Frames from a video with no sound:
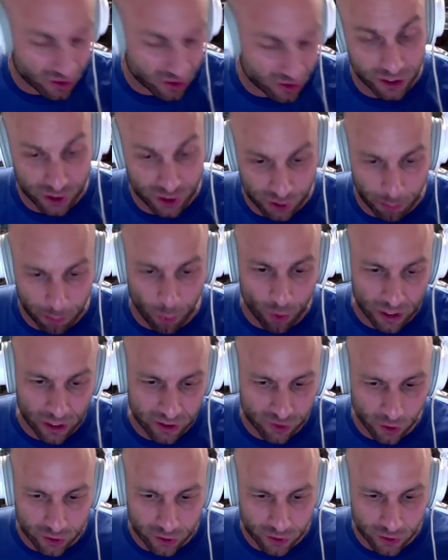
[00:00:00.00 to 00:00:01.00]
the disappointing
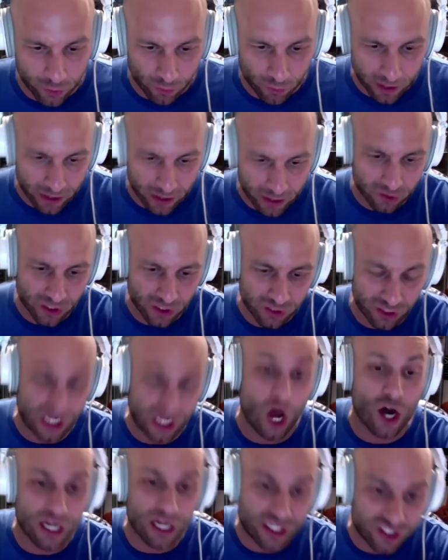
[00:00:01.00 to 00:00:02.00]
start to the regular season, the
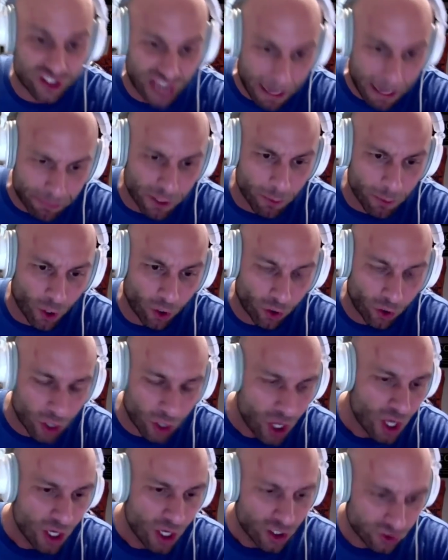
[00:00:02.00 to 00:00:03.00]
unacceptable
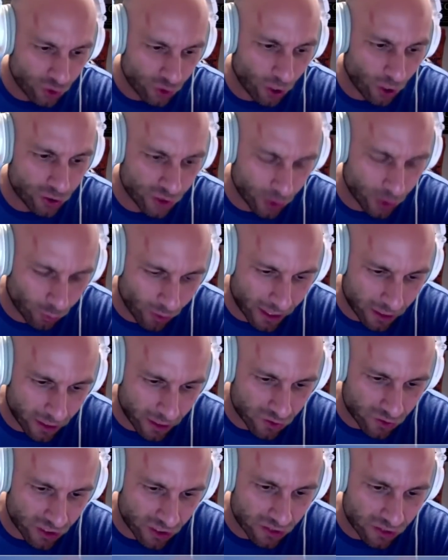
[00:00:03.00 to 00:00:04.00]
start to the
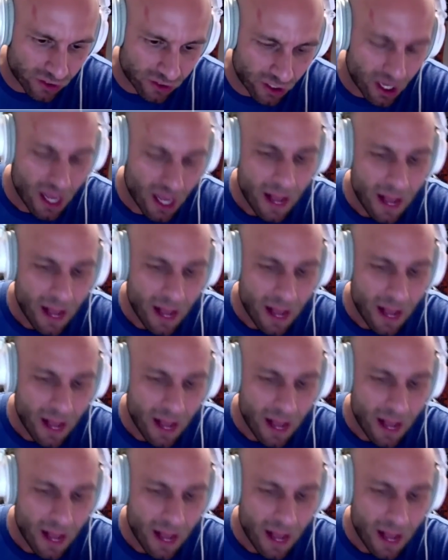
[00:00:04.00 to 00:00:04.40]
regular season,